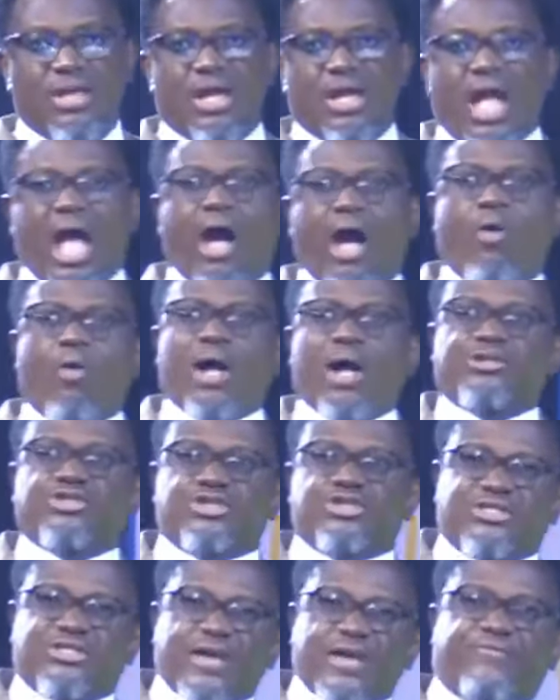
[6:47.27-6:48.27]
our
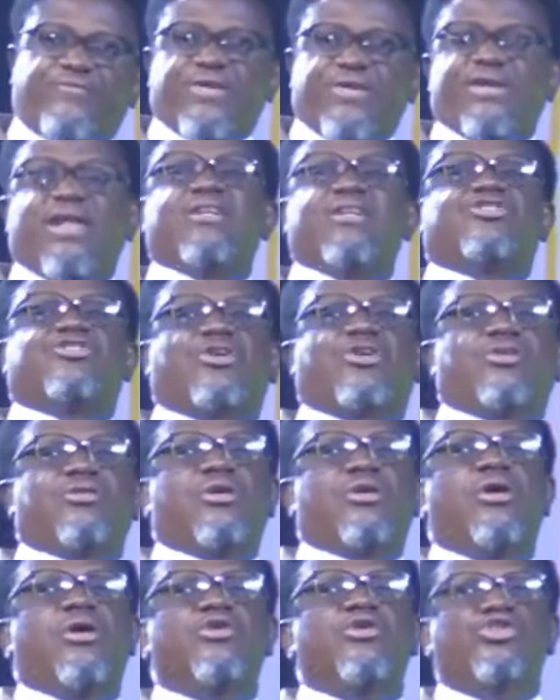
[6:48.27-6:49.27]
definition
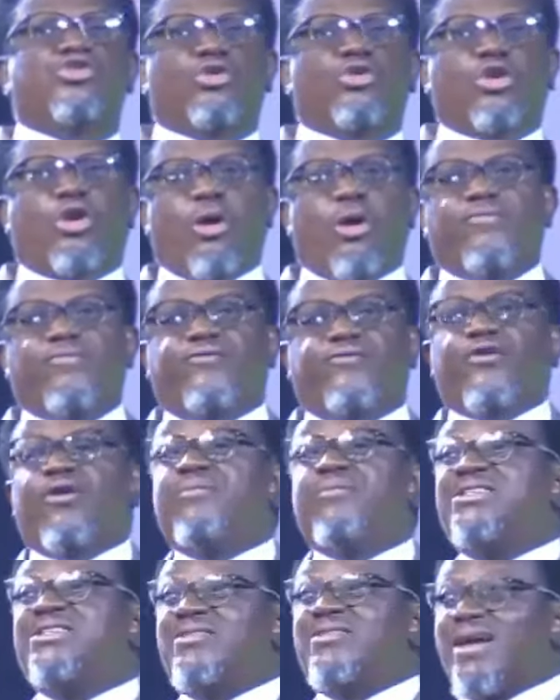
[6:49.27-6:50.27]
should come from
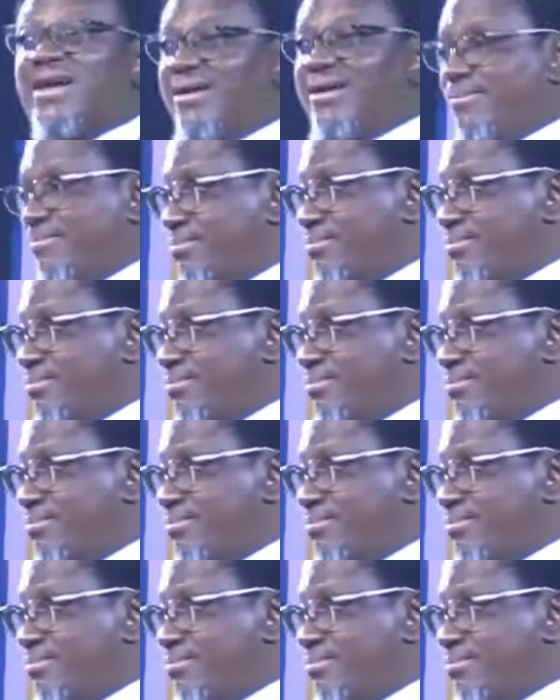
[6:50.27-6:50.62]
his realm.